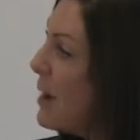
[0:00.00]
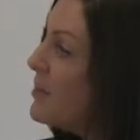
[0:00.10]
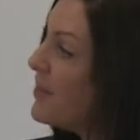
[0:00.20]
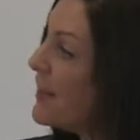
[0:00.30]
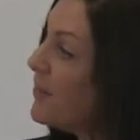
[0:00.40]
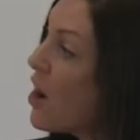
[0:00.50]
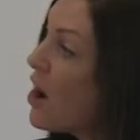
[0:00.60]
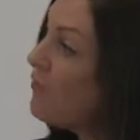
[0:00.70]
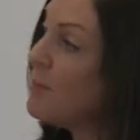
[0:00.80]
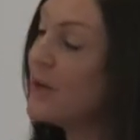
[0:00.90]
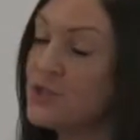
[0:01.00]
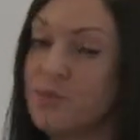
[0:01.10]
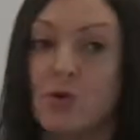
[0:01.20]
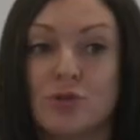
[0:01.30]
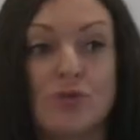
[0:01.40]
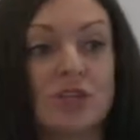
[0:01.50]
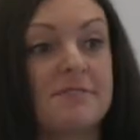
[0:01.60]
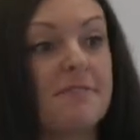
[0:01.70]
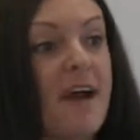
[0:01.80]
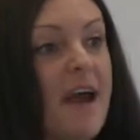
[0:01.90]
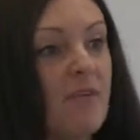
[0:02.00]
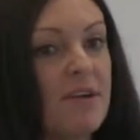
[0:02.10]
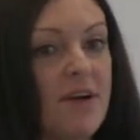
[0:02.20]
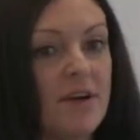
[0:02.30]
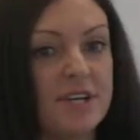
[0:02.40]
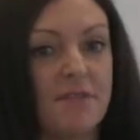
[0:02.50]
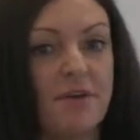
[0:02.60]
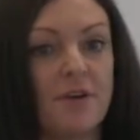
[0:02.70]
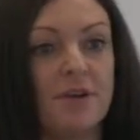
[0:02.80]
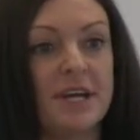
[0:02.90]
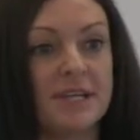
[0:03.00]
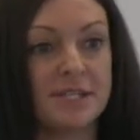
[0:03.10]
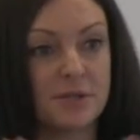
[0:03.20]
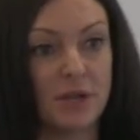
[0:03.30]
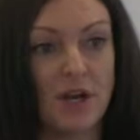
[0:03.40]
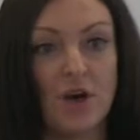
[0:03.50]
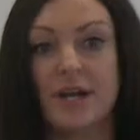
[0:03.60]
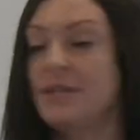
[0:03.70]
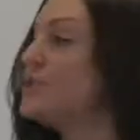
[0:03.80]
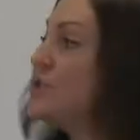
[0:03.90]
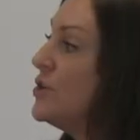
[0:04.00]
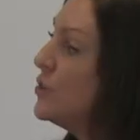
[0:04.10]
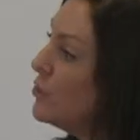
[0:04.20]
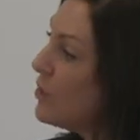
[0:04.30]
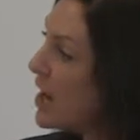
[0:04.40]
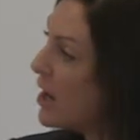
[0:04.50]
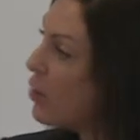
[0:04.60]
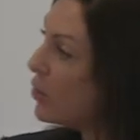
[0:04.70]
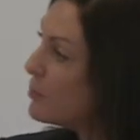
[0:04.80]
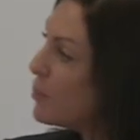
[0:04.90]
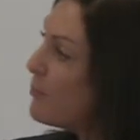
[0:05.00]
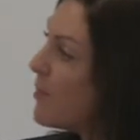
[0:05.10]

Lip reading: But then the hiring manager portal looks very, very different. It's aligned to Hollywood